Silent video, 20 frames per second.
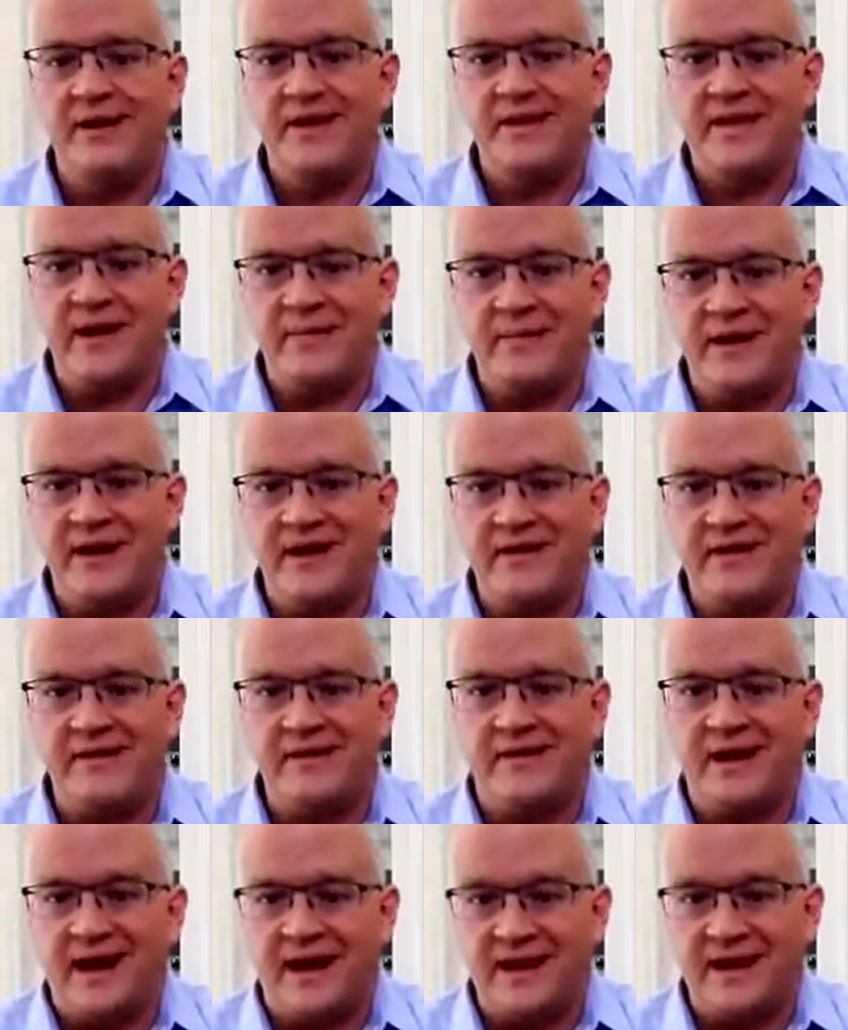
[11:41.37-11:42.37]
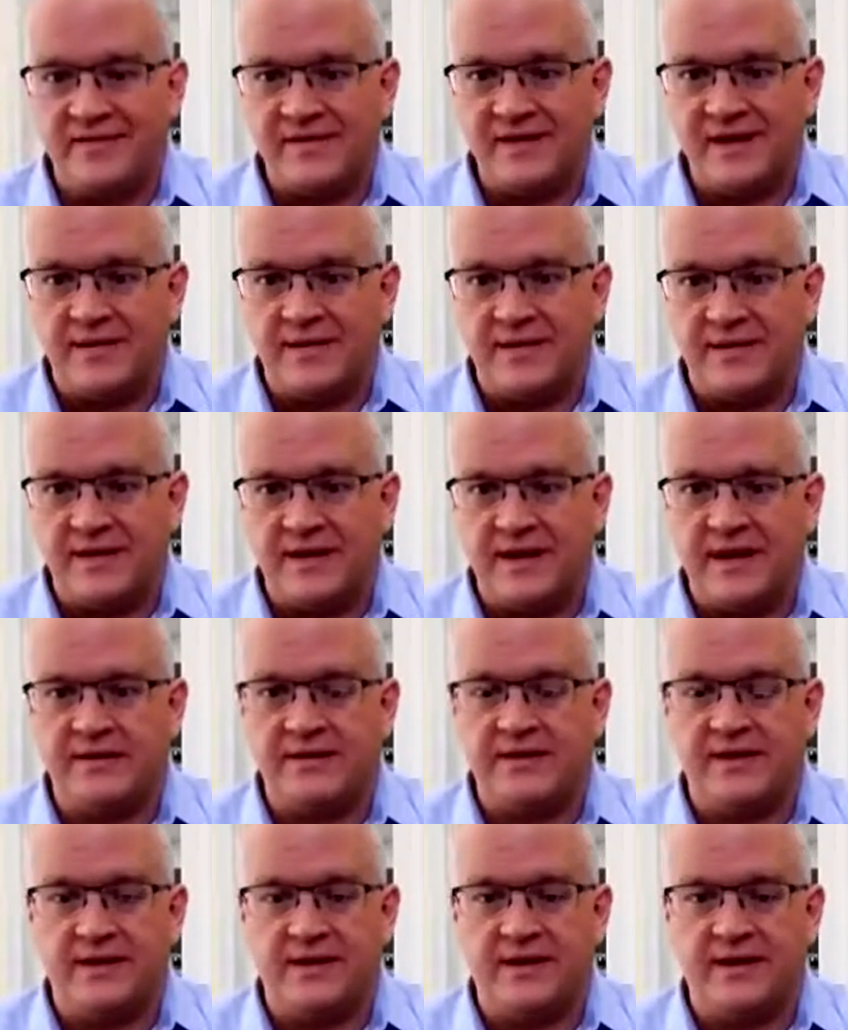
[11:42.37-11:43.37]
that means a lack of
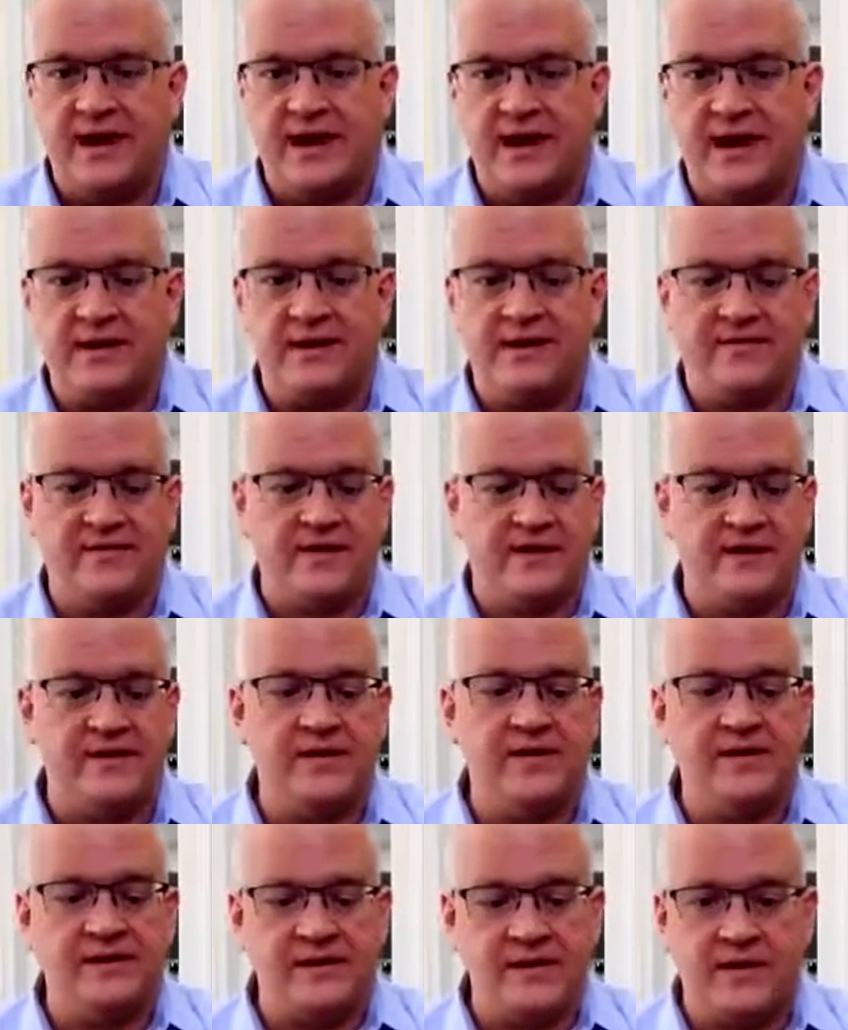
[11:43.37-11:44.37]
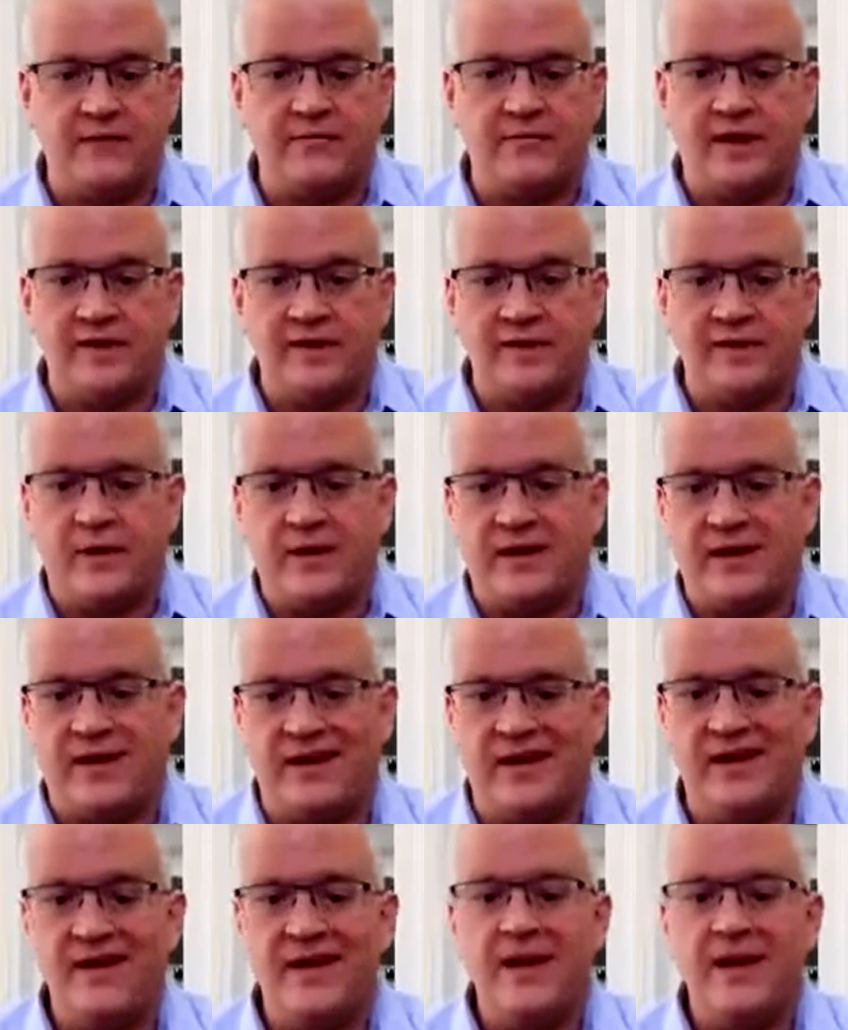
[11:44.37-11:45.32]
standardization, lack of consistency across the market